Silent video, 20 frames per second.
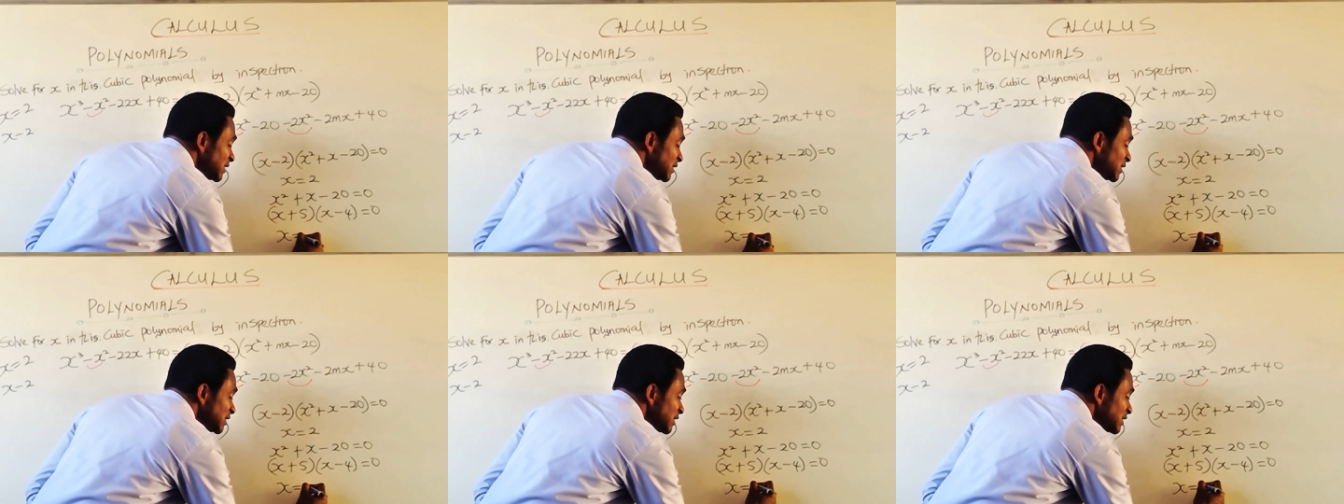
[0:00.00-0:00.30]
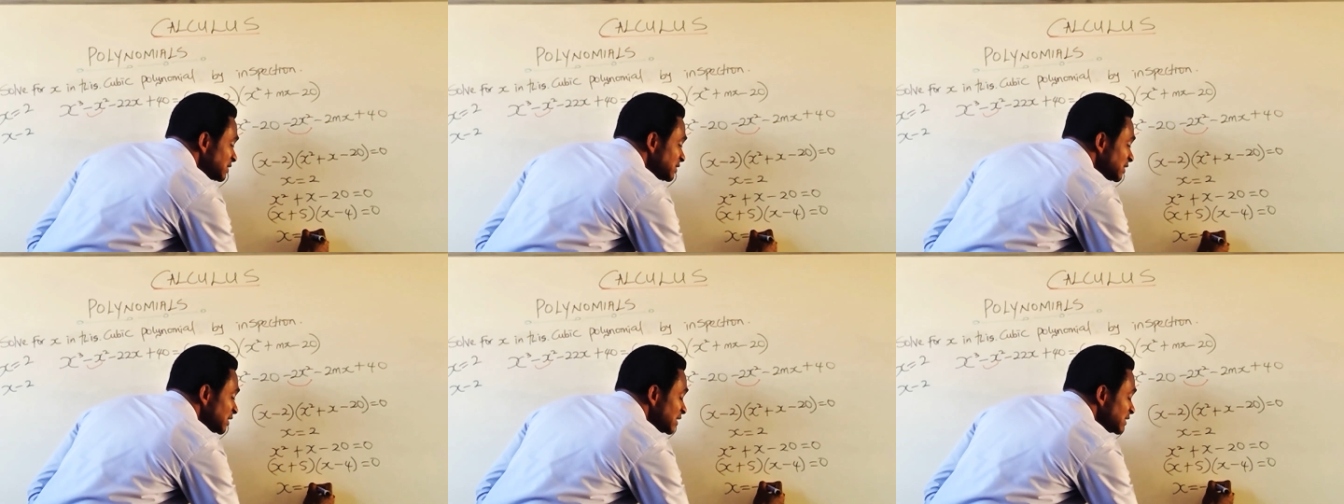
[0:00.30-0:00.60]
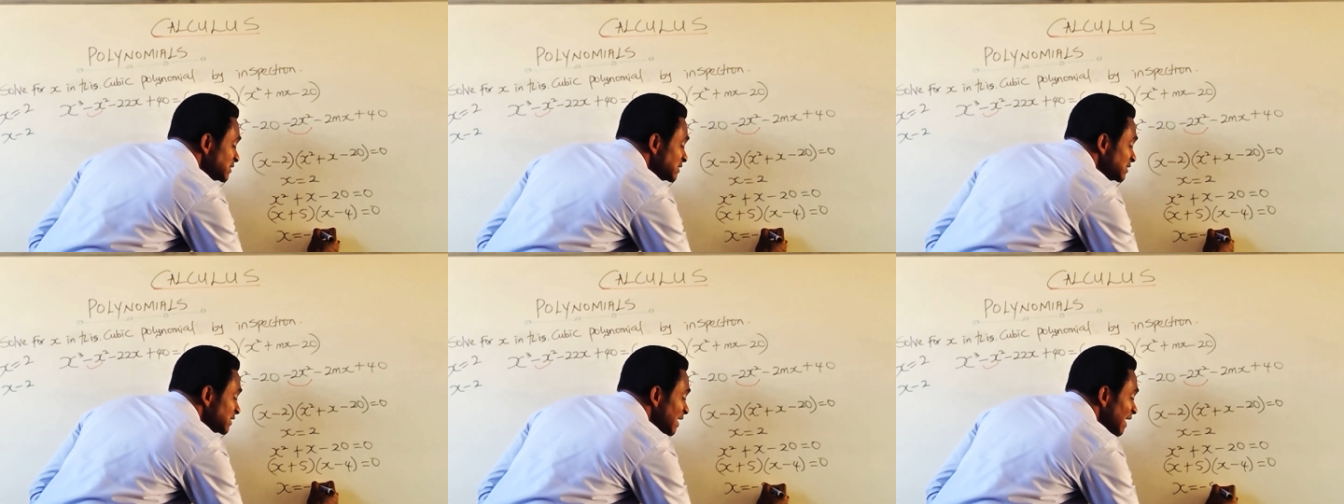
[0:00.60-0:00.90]
in this
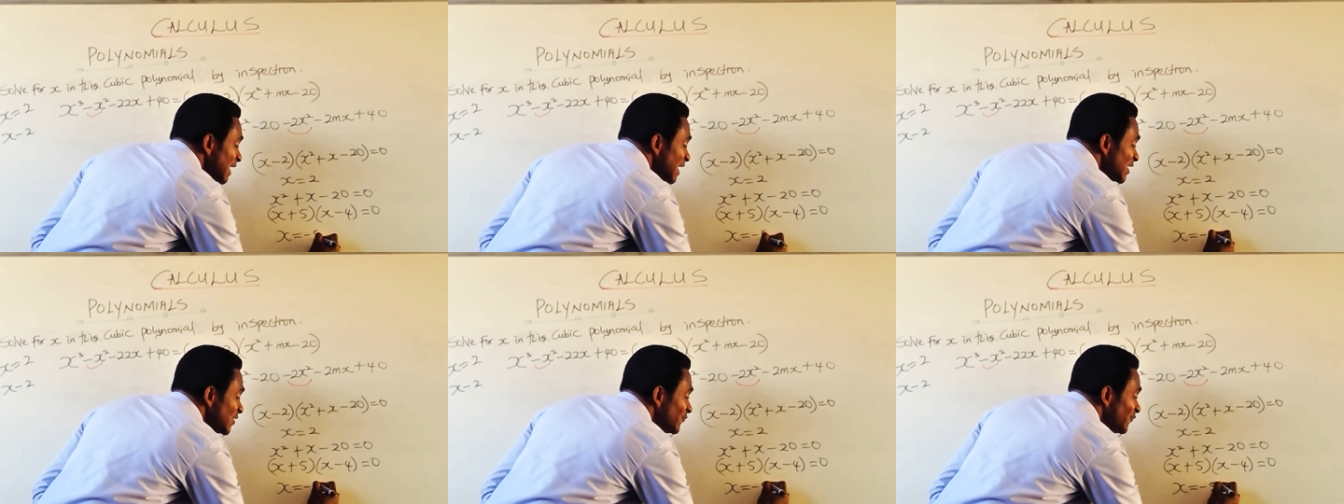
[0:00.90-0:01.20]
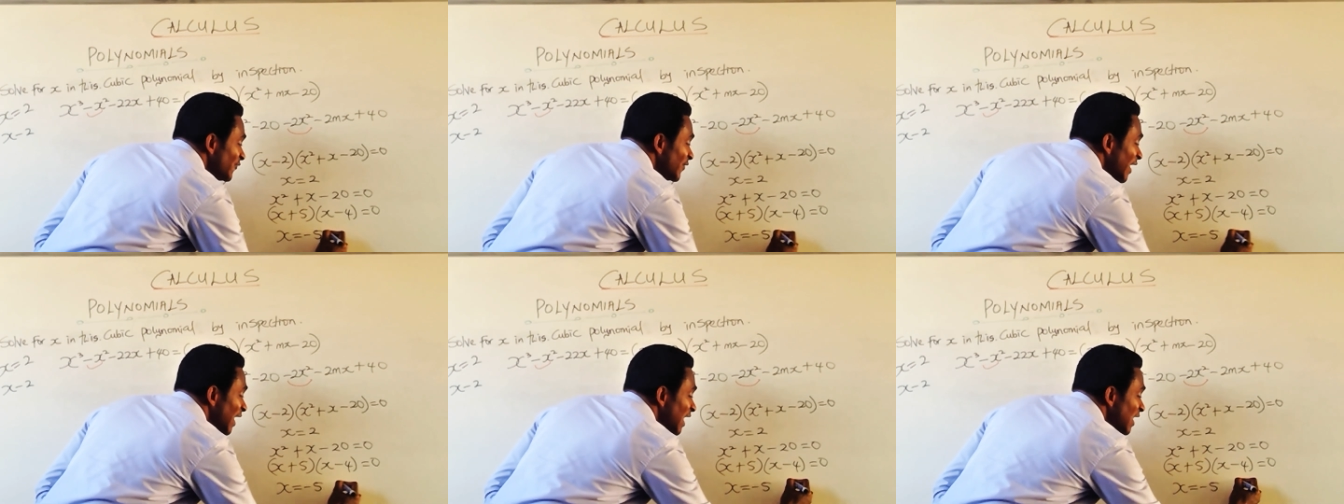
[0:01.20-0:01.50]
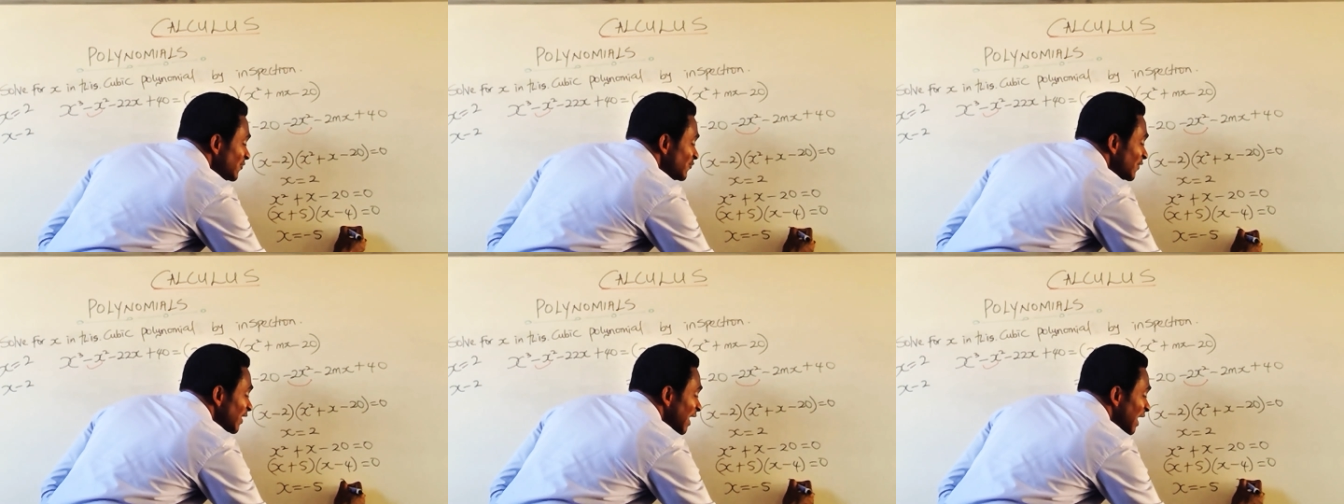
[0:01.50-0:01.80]
is negative
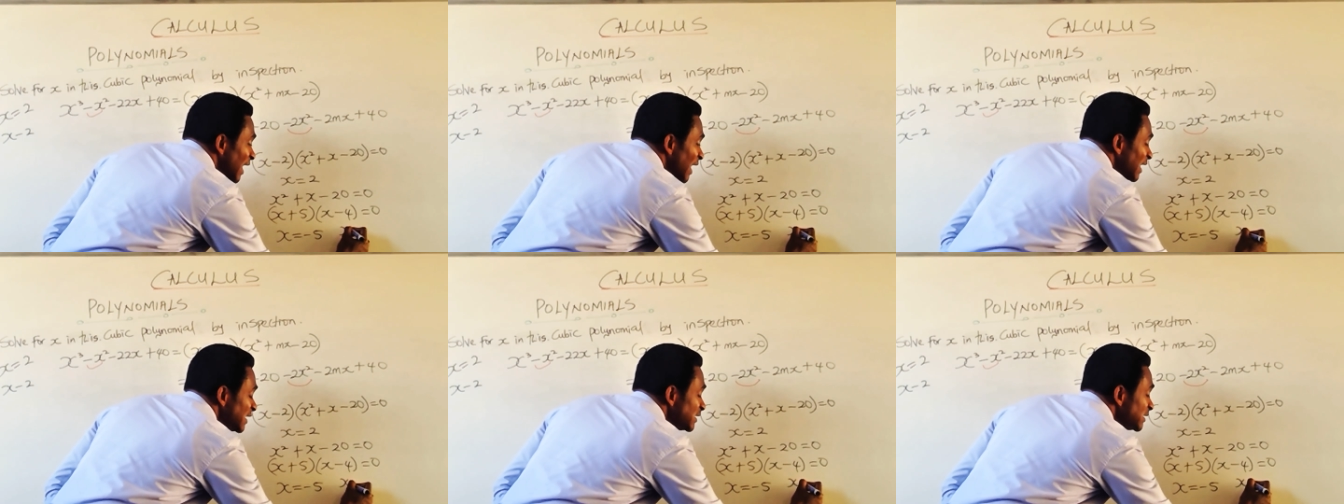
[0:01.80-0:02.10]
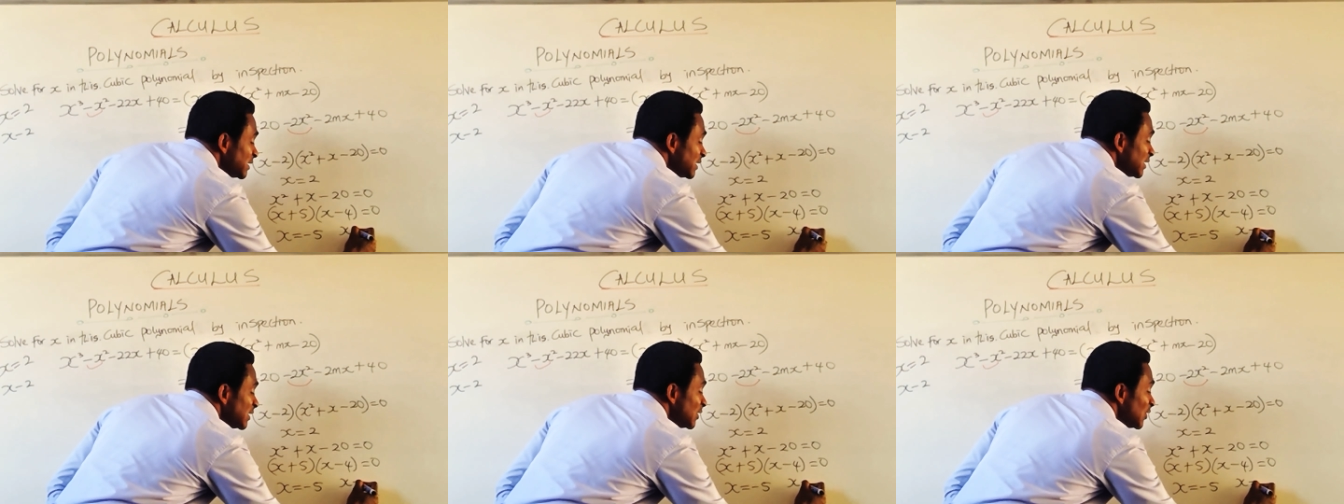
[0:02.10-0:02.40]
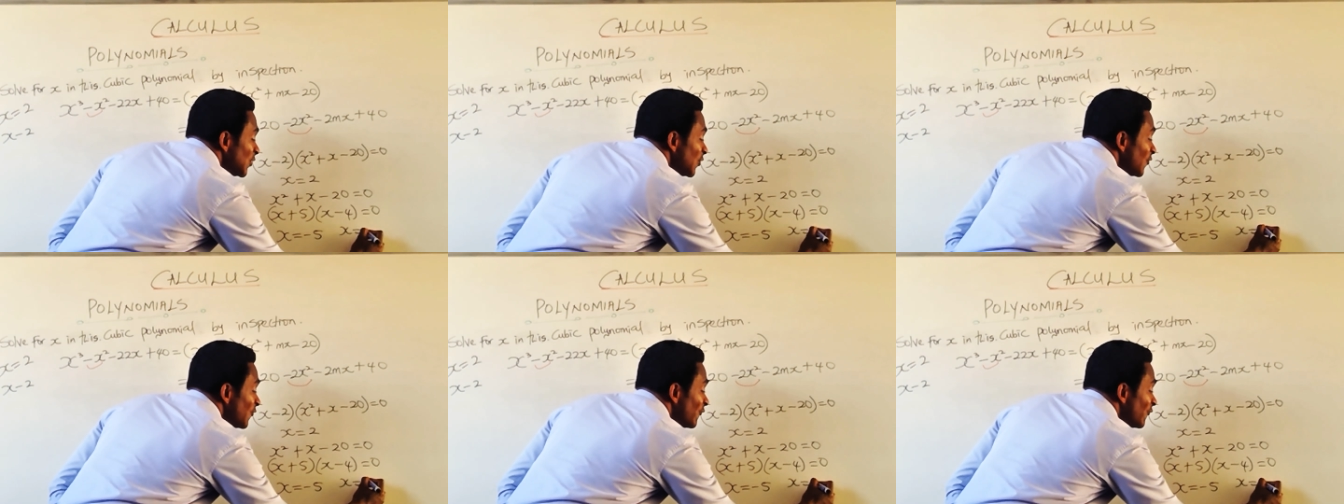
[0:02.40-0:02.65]
5 and